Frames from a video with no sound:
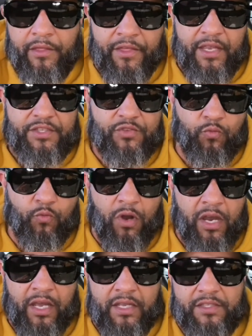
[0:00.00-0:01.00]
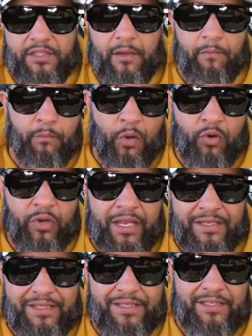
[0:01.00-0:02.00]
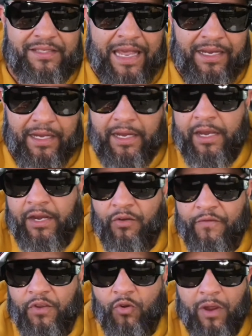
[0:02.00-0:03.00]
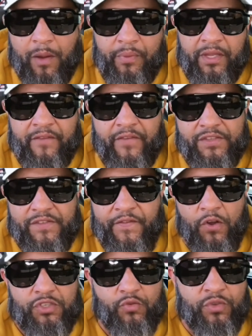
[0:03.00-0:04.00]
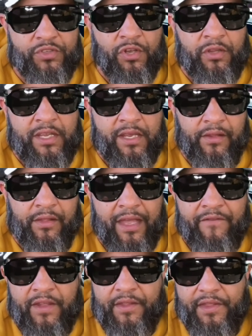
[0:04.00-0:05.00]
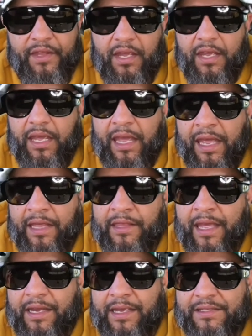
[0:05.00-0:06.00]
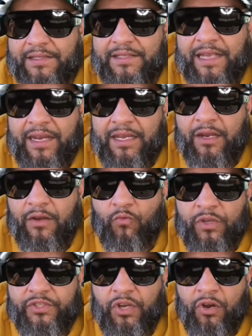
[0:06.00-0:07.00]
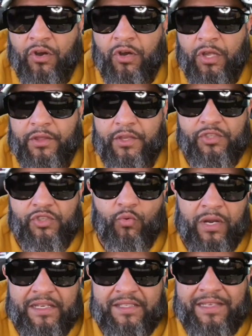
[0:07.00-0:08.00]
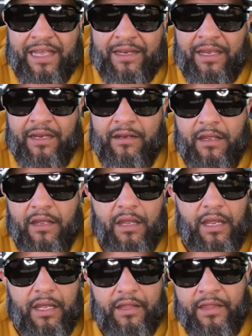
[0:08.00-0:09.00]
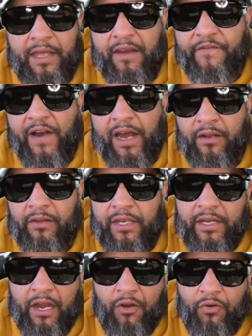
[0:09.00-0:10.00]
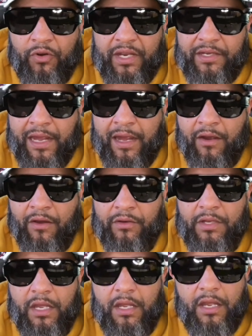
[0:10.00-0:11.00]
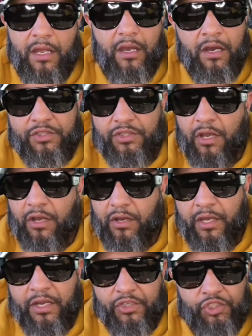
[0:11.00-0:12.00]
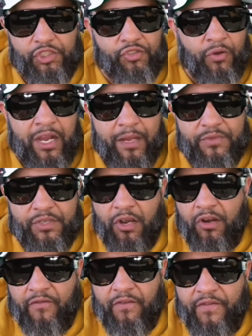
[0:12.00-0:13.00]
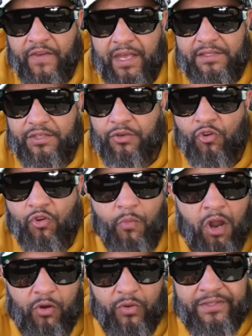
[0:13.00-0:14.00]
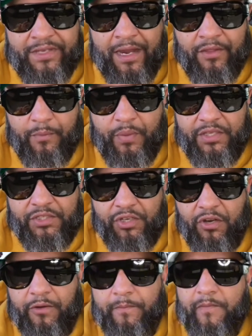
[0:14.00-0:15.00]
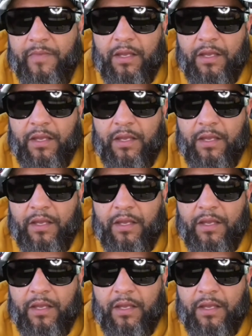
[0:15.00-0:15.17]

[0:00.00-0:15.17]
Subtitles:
This was Mougey's second interview. I believe his first was on the 11th, and then his second was on the 22nd. They finally narrowed it down. An extreme turn of events. Newmark was out of the picture.